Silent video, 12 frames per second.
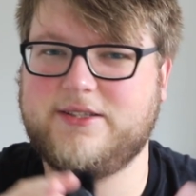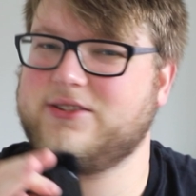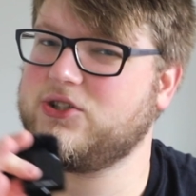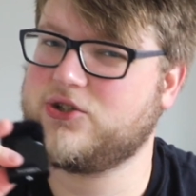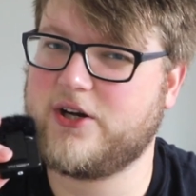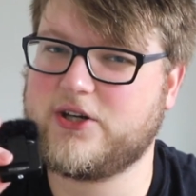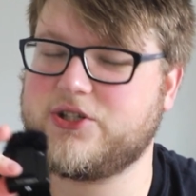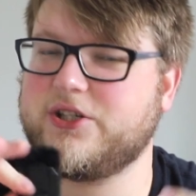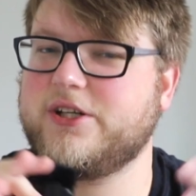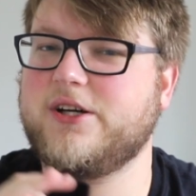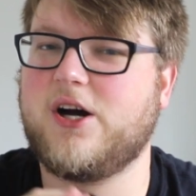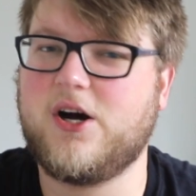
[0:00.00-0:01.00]

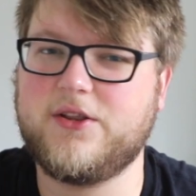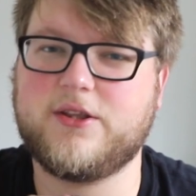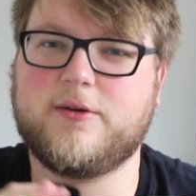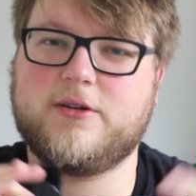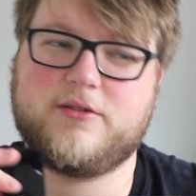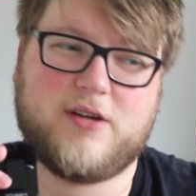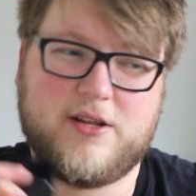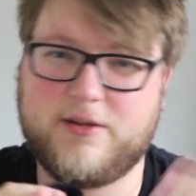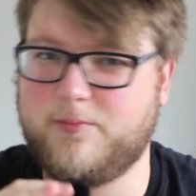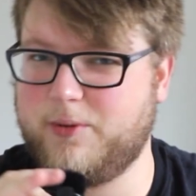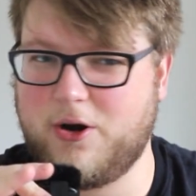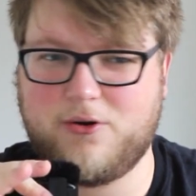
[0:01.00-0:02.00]
structure on
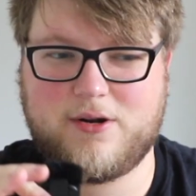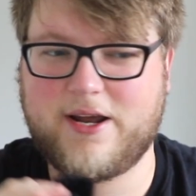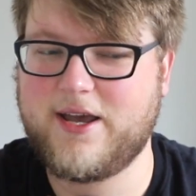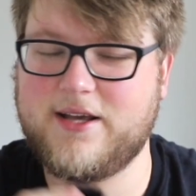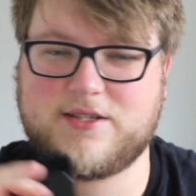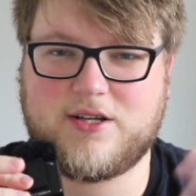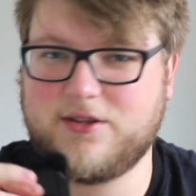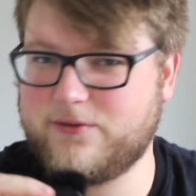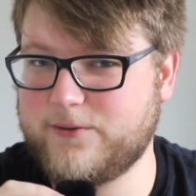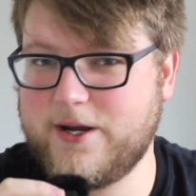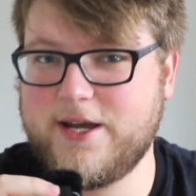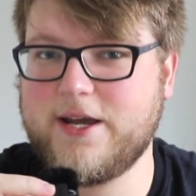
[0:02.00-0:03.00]
the boat, I guess, on the
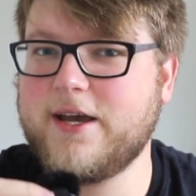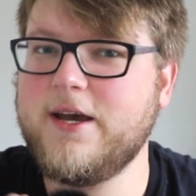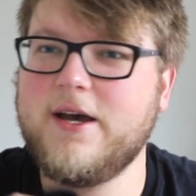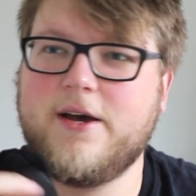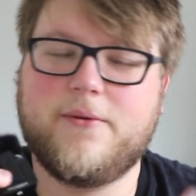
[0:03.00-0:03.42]
rig,